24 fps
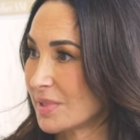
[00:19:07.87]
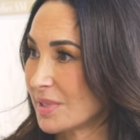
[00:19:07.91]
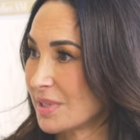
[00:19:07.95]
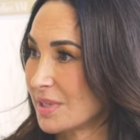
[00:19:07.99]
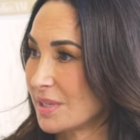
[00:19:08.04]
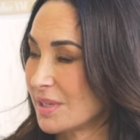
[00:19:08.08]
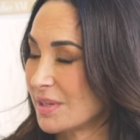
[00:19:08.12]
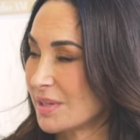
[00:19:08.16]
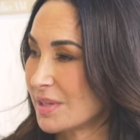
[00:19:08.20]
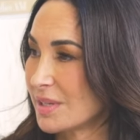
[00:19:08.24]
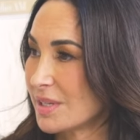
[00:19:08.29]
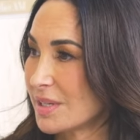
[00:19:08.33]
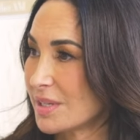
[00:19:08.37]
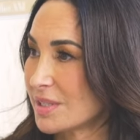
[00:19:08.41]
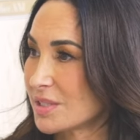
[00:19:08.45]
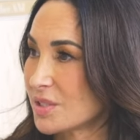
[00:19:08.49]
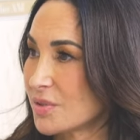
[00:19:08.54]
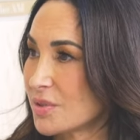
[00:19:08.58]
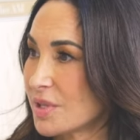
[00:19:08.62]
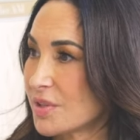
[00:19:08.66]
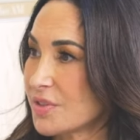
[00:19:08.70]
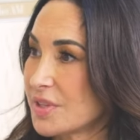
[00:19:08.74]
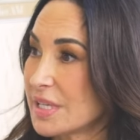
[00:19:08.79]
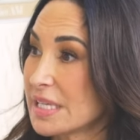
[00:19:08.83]
Sure. So
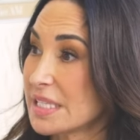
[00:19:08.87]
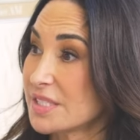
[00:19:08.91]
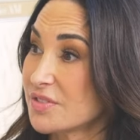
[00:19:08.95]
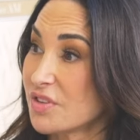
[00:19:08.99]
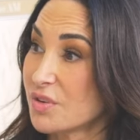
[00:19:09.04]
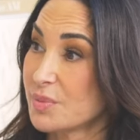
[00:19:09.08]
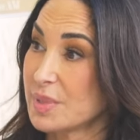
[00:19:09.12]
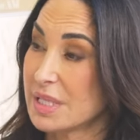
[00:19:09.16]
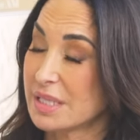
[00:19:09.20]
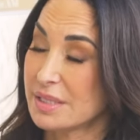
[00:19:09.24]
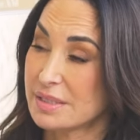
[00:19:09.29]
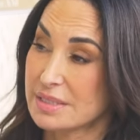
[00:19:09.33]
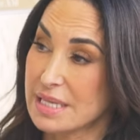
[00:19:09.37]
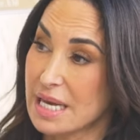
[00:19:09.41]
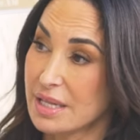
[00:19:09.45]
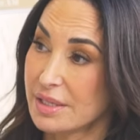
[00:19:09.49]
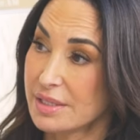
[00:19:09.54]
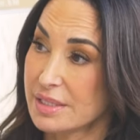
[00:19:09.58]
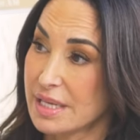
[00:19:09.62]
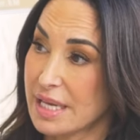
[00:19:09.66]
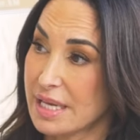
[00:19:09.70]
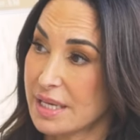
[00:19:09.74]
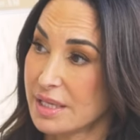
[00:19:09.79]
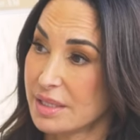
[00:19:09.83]
yep. the things for me to
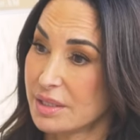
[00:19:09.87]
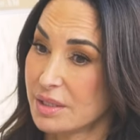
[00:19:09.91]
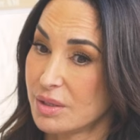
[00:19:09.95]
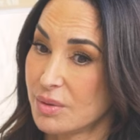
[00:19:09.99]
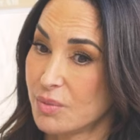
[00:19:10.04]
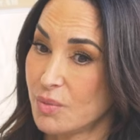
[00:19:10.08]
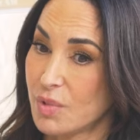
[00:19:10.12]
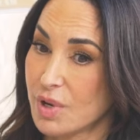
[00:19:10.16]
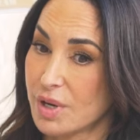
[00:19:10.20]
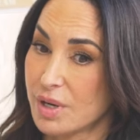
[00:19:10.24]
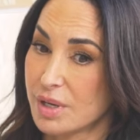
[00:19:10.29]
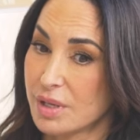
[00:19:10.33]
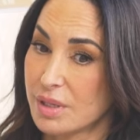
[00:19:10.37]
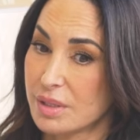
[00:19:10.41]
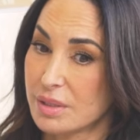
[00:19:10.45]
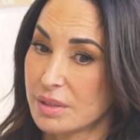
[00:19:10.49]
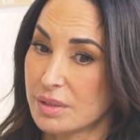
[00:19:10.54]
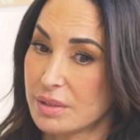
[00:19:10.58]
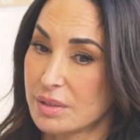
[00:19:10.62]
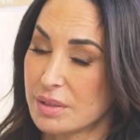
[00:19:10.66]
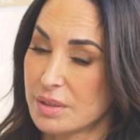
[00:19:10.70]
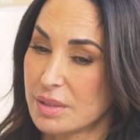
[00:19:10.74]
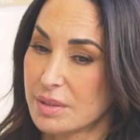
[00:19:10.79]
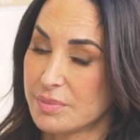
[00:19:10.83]
delegate were
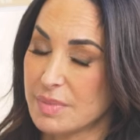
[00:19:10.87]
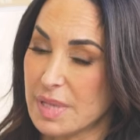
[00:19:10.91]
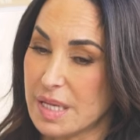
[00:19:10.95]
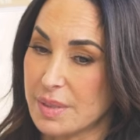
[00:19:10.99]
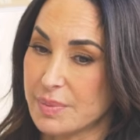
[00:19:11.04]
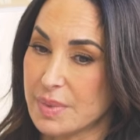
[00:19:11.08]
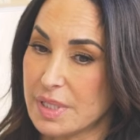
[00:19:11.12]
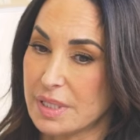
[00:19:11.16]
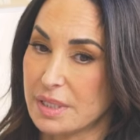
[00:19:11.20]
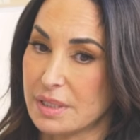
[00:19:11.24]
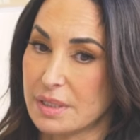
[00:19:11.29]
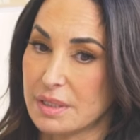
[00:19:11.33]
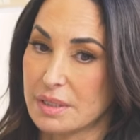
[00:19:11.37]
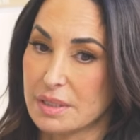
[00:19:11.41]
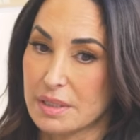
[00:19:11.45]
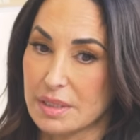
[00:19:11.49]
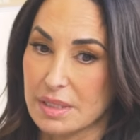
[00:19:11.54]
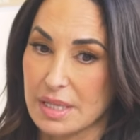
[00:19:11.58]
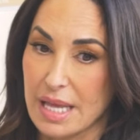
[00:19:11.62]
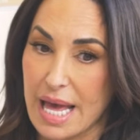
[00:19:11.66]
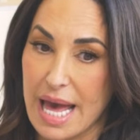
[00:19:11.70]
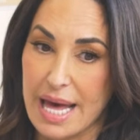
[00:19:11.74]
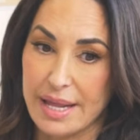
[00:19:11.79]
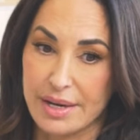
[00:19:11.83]
maybe
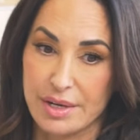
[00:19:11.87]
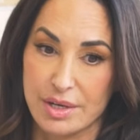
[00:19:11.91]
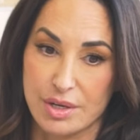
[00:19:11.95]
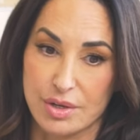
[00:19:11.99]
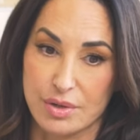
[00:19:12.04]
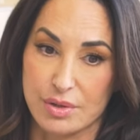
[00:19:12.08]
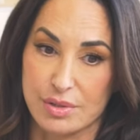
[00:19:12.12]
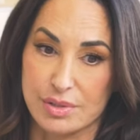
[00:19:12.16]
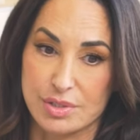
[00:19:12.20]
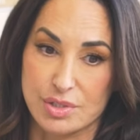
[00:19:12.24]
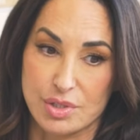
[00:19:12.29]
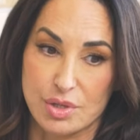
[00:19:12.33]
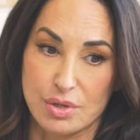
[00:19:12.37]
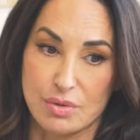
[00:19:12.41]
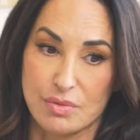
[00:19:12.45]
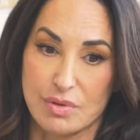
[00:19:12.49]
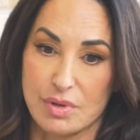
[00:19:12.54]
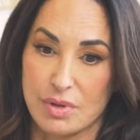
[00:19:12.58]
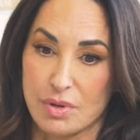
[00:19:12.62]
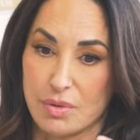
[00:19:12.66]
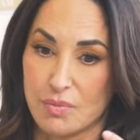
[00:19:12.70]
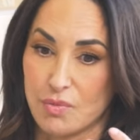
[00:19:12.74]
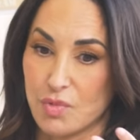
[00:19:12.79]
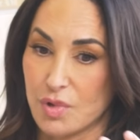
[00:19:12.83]
editors
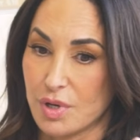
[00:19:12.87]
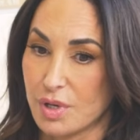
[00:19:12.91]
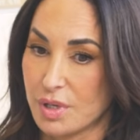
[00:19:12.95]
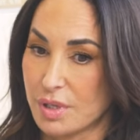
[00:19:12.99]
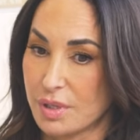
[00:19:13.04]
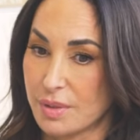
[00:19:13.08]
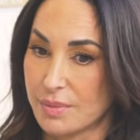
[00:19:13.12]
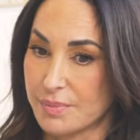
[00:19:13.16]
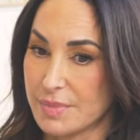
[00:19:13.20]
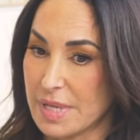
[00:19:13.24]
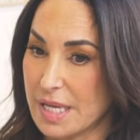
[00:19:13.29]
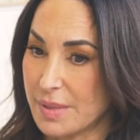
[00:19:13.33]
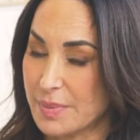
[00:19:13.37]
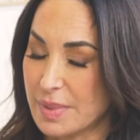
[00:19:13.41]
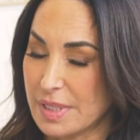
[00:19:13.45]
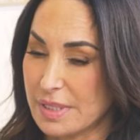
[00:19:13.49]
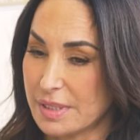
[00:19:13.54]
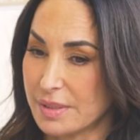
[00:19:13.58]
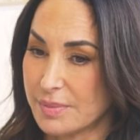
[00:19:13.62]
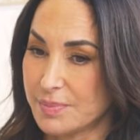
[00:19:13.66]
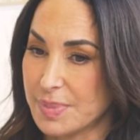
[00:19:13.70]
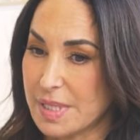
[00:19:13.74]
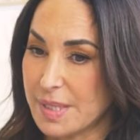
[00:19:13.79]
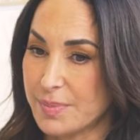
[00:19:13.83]
or were,
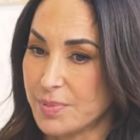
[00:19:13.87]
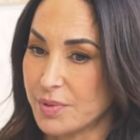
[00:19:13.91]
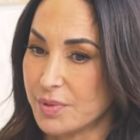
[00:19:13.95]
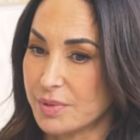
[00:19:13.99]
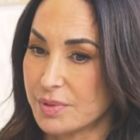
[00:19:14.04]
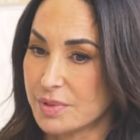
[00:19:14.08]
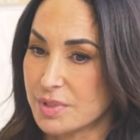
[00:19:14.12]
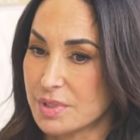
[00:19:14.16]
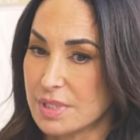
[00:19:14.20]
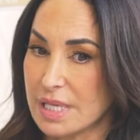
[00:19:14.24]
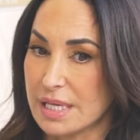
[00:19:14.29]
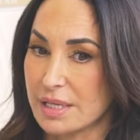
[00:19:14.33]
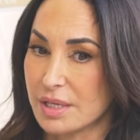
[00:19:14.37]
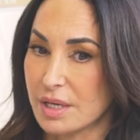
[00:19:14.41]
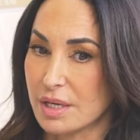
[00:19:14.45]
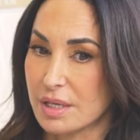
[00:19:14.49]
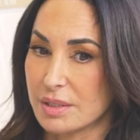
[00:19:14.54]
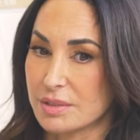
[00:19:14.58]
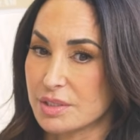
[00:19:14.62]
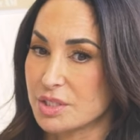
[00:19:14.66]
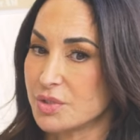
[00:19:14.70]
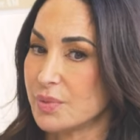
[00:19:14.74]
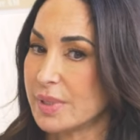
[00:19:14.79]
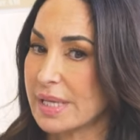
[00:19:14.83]
maybe people that
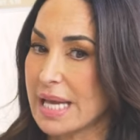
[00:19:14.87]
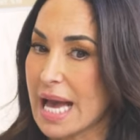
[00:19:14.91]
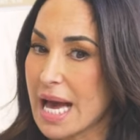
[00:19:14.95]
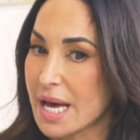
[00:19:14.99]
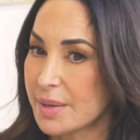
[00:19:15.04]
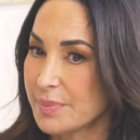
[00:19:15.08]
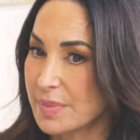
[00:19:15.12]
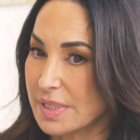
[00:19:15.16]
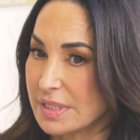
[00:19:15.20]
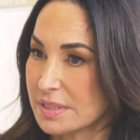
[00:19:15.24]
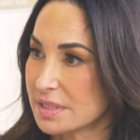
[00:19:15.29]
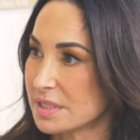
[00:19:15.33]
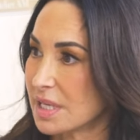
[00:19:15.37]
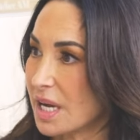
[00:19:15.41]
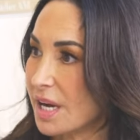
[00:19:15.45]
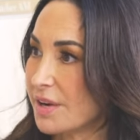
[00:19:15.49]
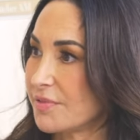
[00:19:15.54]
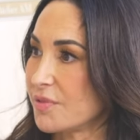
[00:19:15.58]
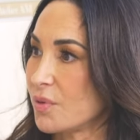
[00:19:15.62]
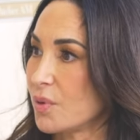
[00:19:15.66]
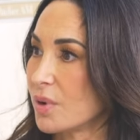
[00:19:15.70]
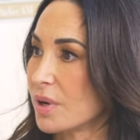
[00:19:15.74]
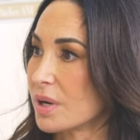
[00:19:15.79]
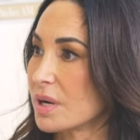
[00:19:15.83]
are doing admin
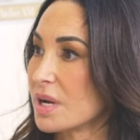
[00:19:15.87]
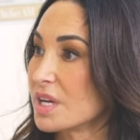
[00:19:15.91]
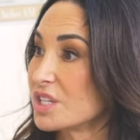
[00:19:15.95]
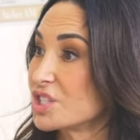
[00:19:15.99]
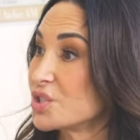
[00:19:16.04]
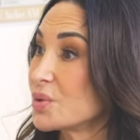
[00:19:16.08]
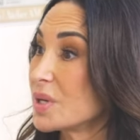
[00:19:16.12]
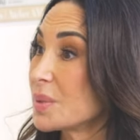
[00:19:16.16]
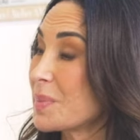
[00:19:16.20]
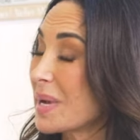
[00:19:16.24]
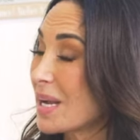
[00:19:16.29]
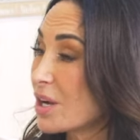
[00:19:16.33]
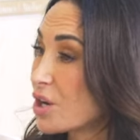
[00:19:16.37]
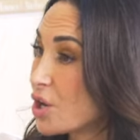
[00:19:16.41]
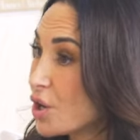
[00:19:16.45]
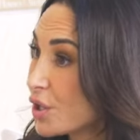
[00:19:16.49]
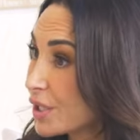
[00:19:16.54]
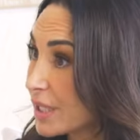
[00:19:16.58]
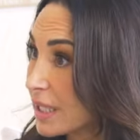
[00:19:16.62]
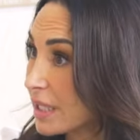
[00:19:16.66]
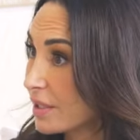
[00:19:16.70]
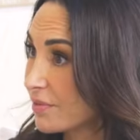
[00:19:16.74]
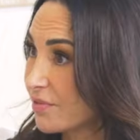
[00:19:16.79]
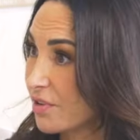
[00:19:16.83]
stuff or doing my
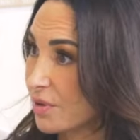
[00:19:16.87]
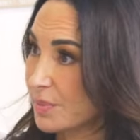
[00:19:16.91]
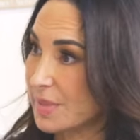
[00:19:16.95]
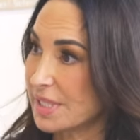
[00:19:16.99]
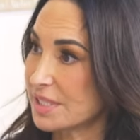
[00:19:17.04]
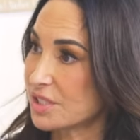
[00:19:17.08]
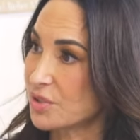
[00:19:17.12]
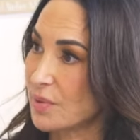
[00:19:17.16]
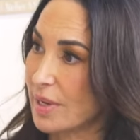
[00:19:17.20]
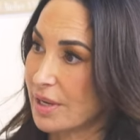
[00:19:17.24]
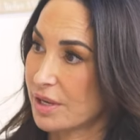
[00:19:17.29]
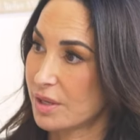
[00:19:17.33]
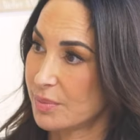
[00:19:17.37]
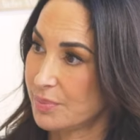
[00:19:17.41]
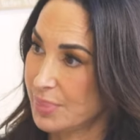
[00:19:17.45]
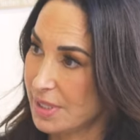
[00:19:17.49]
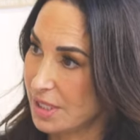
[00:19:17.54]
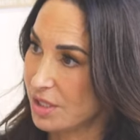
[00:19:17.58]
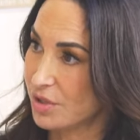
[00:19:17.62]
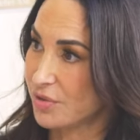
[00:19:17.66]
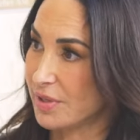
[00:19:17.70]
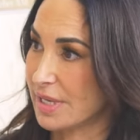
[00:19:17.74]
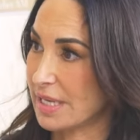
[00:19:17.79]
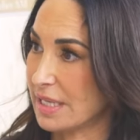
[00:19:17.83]
cooking for me so I could be
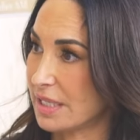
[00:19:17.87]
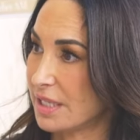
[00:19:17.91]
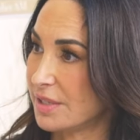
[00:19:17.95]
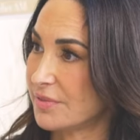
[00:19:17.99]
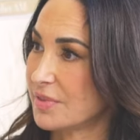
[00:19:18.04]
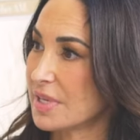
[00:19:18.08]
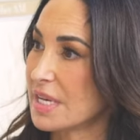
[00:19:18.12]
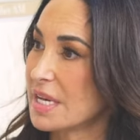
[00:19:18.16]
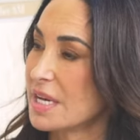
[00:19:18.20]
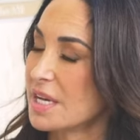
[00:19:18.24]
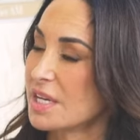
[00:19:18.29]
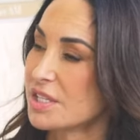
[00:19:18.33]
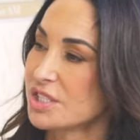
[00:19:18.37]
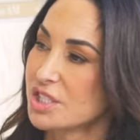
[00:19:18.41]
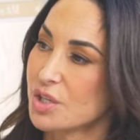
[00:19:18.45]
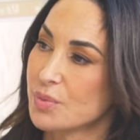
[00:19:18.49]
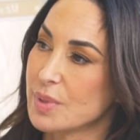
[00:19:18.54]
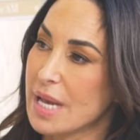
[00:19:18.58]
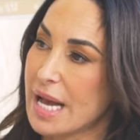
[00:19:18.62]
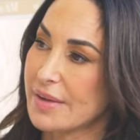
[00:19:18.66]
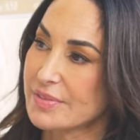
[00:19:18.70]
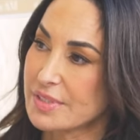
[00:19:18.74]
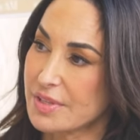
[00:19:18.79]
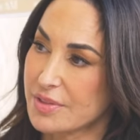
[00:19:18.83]
creative. Mm. So
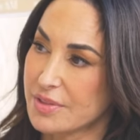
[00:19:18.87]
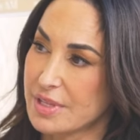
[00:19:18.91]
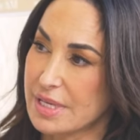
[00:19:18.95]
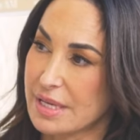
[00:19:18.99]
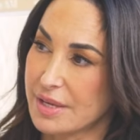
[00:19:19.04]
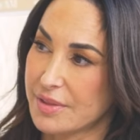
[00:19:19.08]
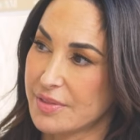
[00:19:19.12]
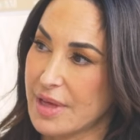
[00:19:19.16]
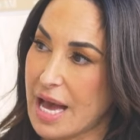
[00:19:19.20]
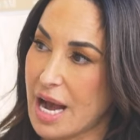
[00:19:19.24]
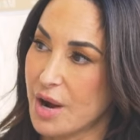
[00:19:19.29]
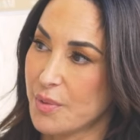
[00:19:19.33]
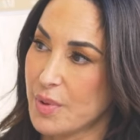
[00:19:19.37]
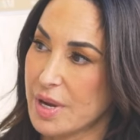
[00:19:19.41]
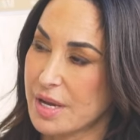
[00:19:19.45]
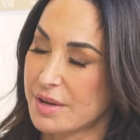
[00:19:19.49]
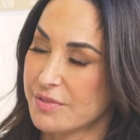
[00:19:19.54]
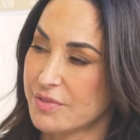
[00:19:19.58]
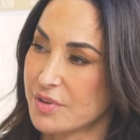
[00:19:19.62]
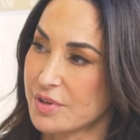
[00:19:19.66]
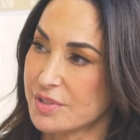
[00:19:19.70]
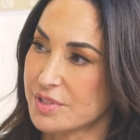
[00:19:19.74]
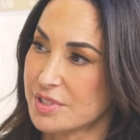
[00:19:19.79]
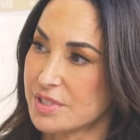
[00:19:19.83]
we mm. have to think that way
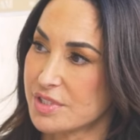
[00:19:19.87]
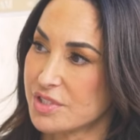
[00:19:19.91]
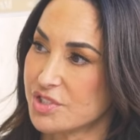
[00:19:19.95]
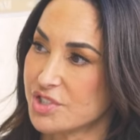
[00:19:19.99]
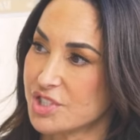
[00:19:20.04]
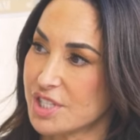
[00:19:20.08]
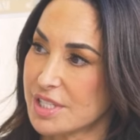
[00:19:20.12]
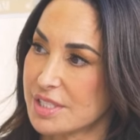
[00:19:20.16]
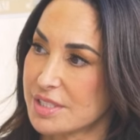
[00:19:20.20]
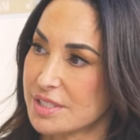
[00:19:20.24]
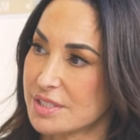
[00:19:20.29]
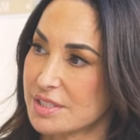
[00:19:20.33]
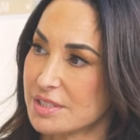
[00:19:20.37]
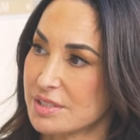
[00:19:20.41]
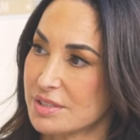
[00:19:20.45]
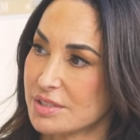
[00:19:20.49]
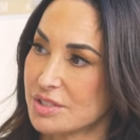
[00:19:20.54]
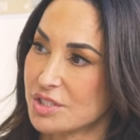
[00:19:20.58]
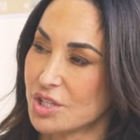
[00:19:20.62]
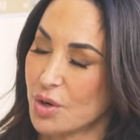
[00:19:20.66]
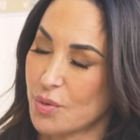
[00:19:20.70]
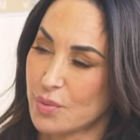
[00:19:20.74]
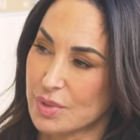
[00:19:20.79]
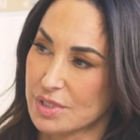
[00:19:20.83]
versus just
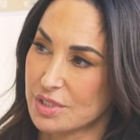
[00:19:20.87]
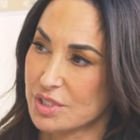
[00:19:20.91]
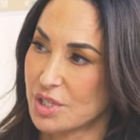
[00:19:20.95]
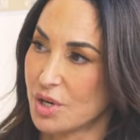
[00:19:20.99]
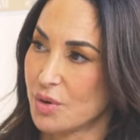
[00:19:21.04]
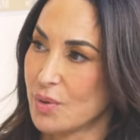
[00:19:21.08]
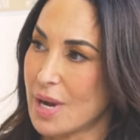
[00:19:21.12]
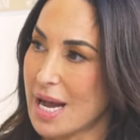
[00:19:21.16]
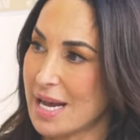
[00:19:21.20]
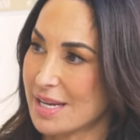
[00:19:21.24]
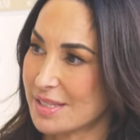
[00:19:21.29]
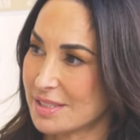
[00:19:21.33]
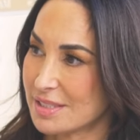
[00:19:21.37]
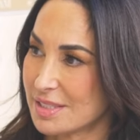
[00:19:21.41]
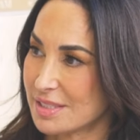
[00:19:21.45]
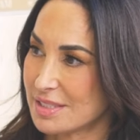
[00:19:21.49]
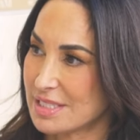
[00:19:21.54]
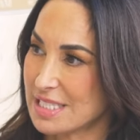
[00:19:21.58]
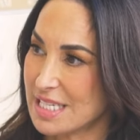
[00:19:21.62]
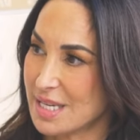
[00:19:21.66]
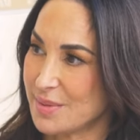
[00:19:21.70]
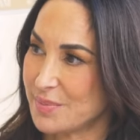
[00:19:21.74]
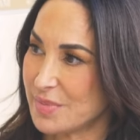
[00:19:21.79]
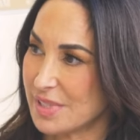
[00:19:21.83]
so and so has a
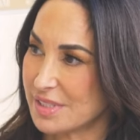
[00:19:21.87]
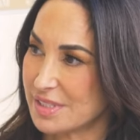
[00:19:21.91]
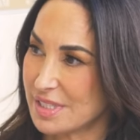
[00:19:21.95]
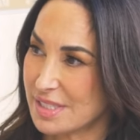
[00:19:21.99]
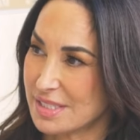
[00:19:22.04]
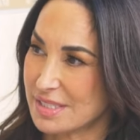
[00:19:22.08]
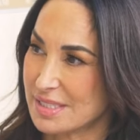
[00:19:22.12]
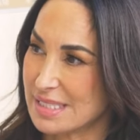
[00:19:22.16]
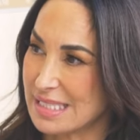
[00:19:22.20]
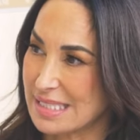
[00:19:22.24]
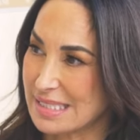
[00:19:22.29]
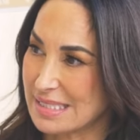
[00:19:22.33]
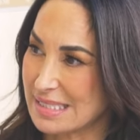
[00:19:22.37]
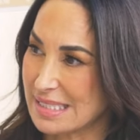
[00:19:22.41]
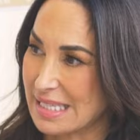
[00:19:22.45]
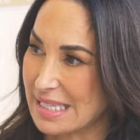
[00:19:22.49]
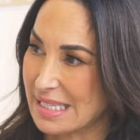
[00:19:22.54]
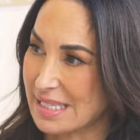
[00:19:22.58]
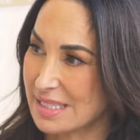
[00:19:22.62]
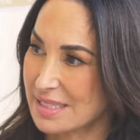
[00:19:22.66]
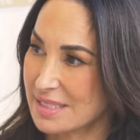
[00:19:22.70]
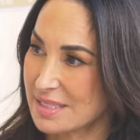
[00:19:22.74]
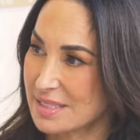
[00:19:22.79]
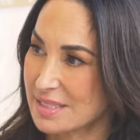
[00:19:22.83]
team that does these
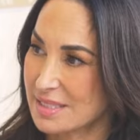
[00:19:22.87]
things.